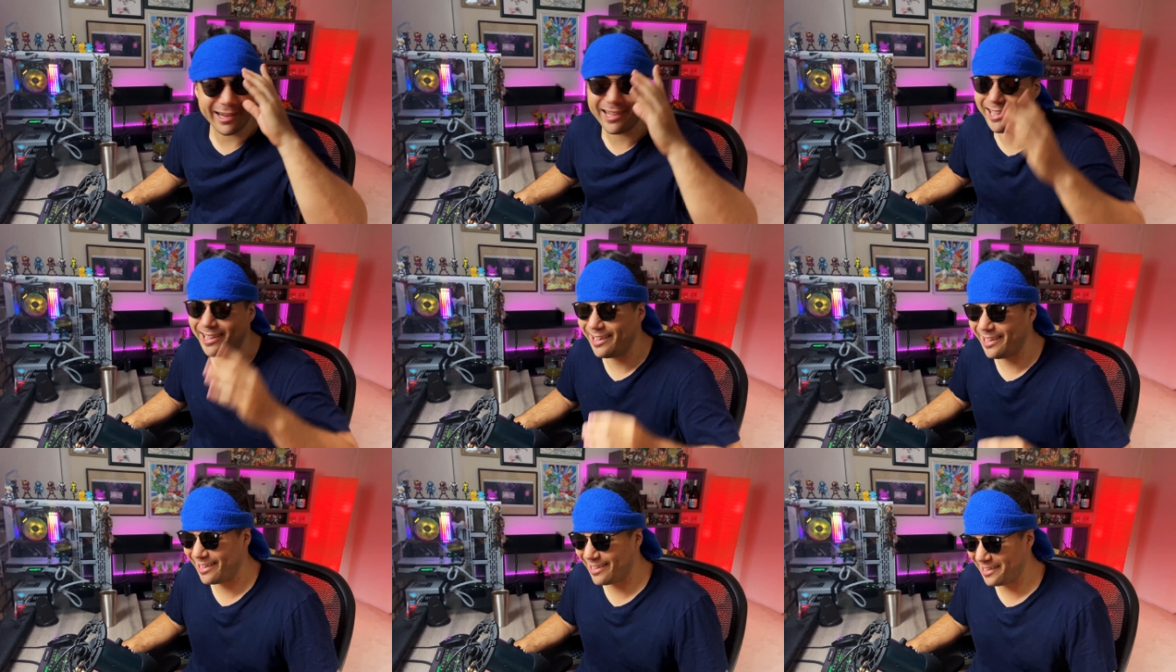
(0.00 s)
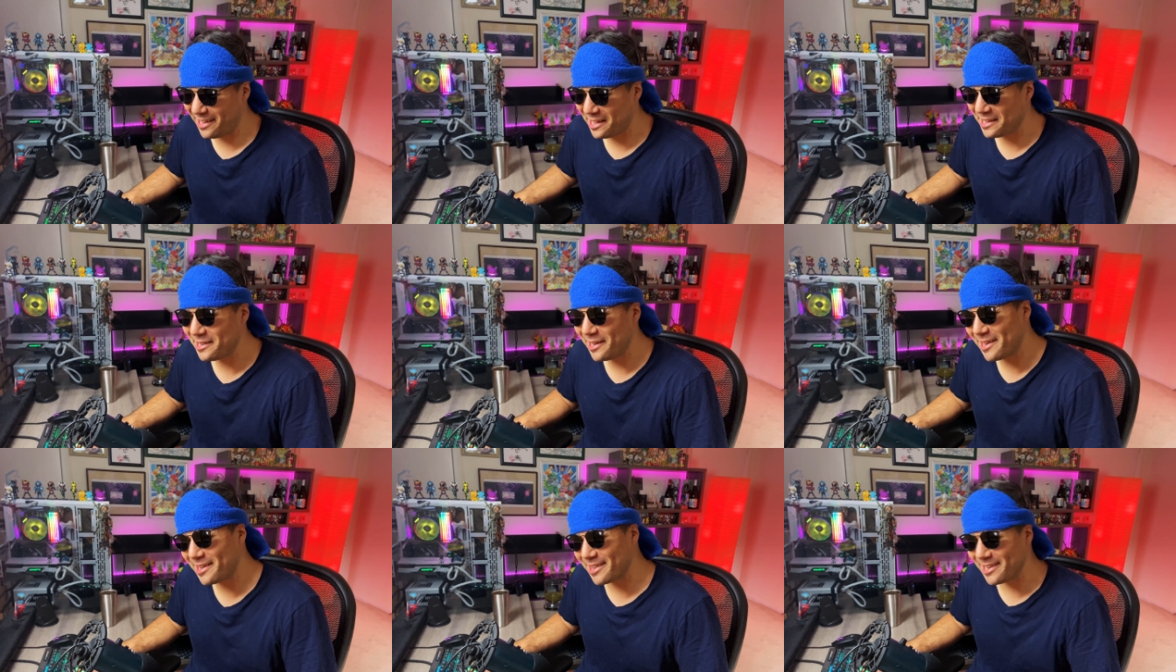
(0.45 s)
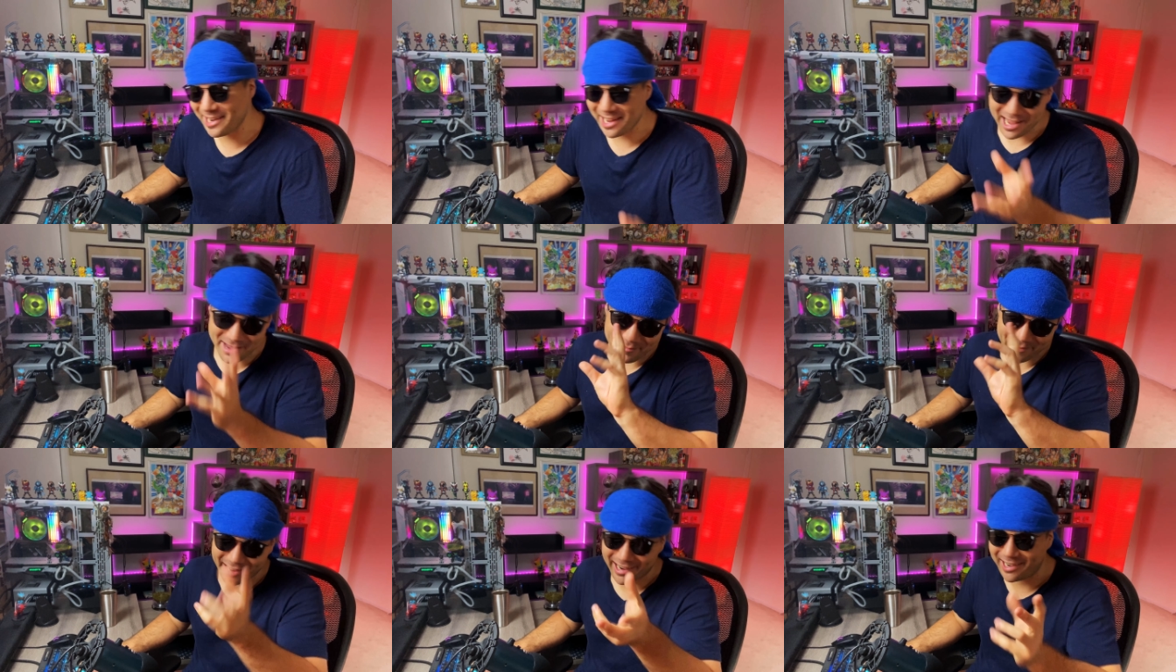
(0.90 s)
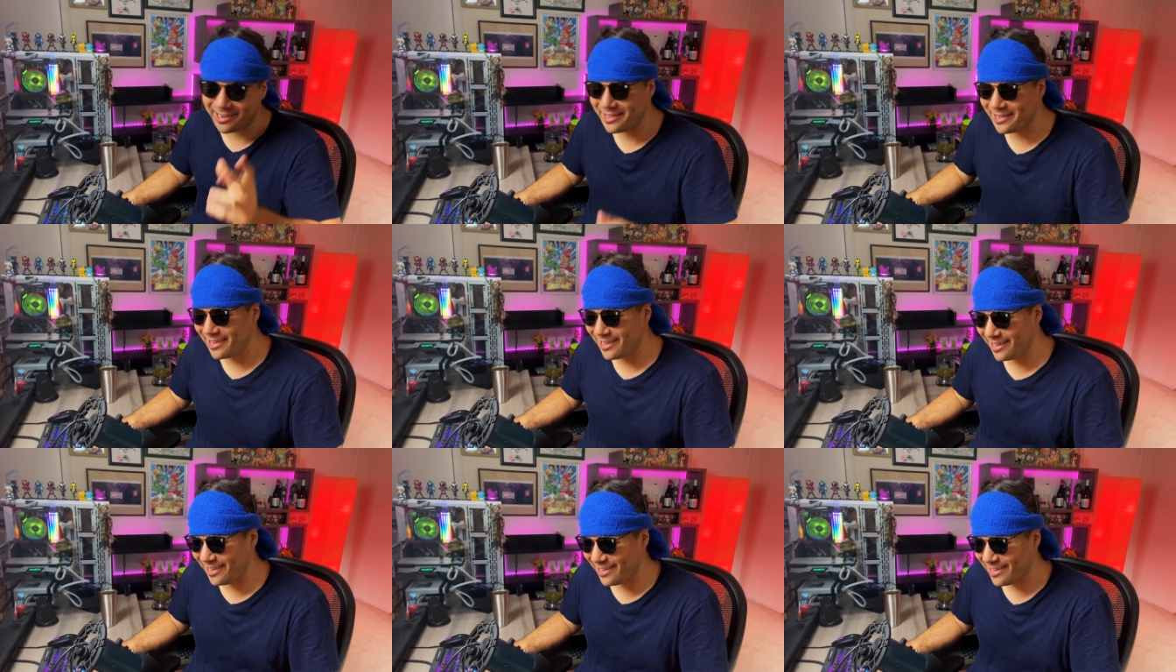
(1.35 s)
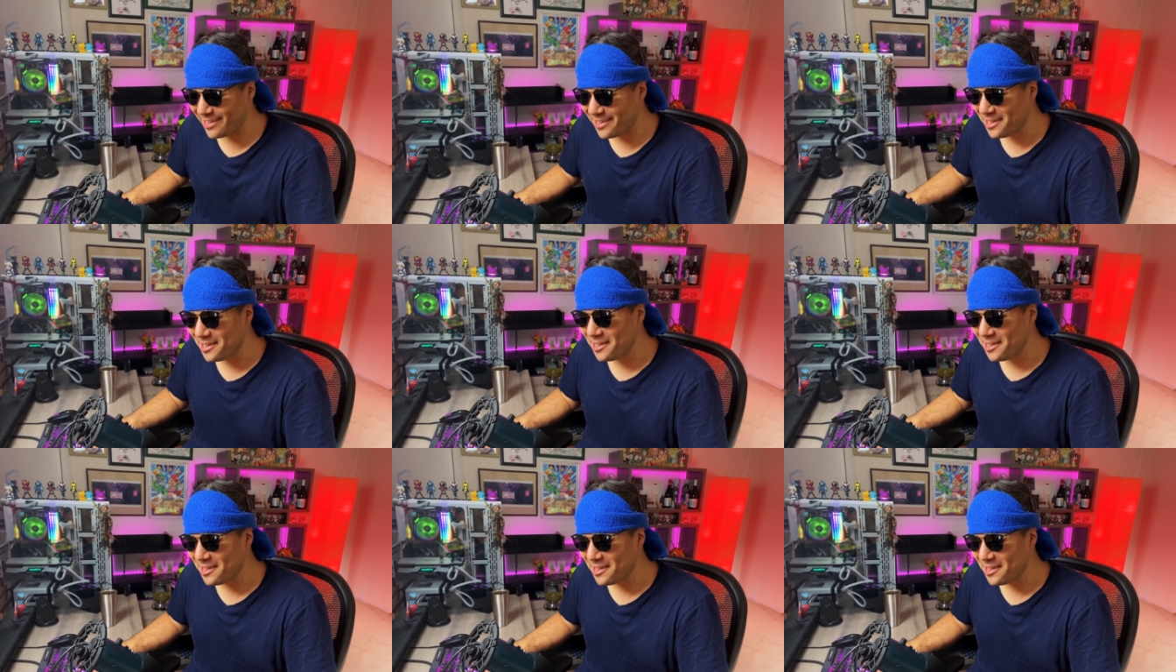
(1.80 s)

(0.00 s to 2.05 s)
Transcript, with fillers: I like the name kind of the...